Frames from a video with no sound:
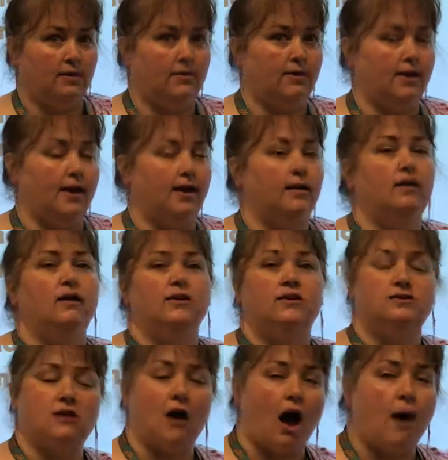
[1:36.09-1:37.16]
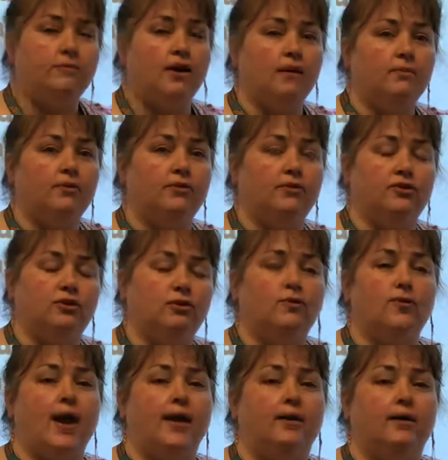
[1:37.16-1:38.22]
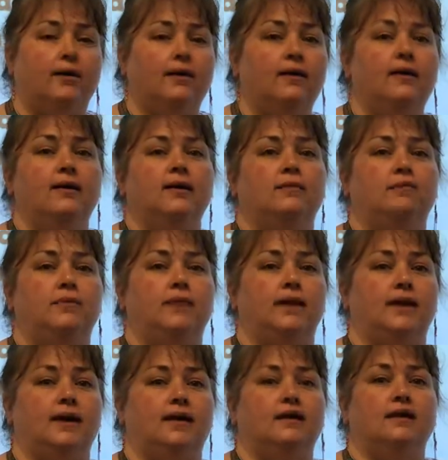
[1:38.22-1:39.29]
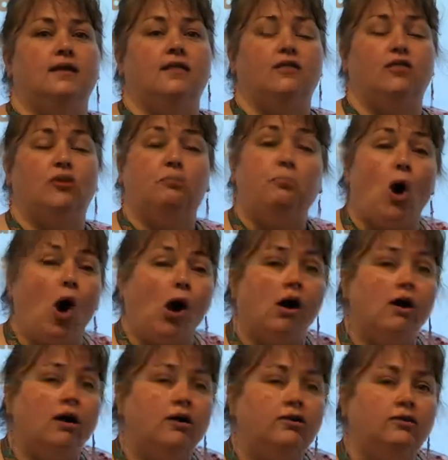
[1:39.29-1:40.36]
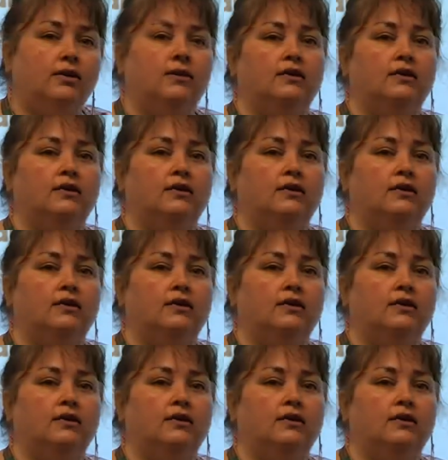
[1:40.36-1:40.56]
Okay, top number, the numerator being the part,